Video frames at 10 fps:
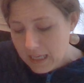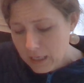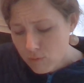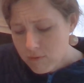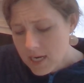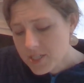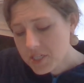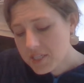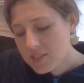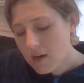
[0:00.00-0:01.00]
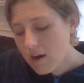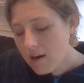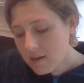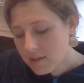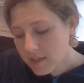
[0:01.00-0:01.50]
He rushes
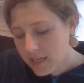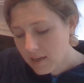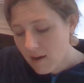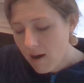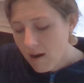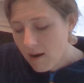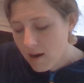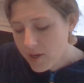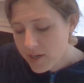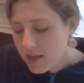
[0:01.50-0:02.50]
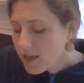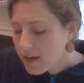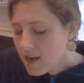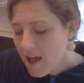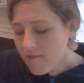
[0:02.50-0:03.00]
on and on,
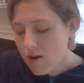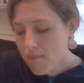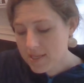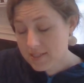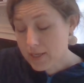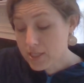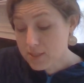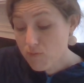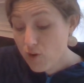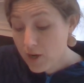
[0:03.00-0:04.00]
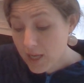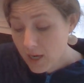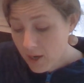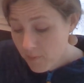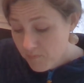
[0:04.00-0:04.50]
never missing his
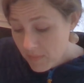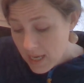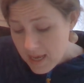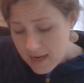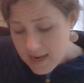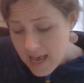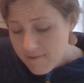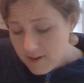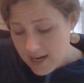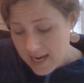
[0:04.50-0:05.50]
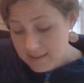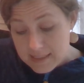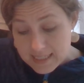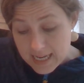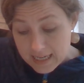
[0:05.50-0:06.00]
footing, never
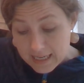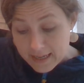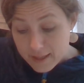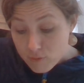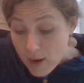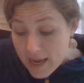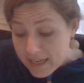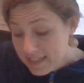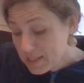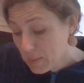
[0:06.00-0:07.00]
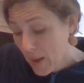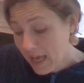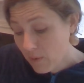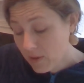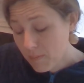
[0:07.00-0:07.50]
hesitating, threading his
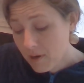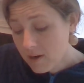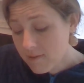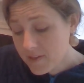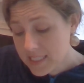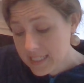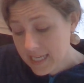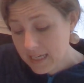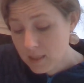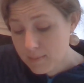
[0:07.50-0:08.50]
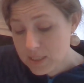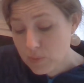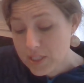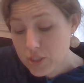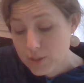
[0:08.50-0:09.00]
way with perfect skill
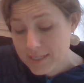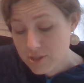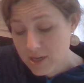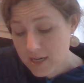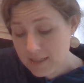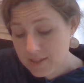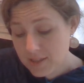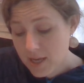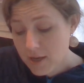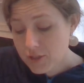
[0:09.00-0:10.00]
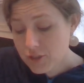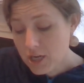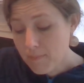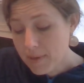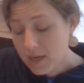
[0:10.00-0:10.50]
between tree trunks,
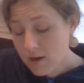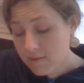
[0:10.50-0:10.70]
jumping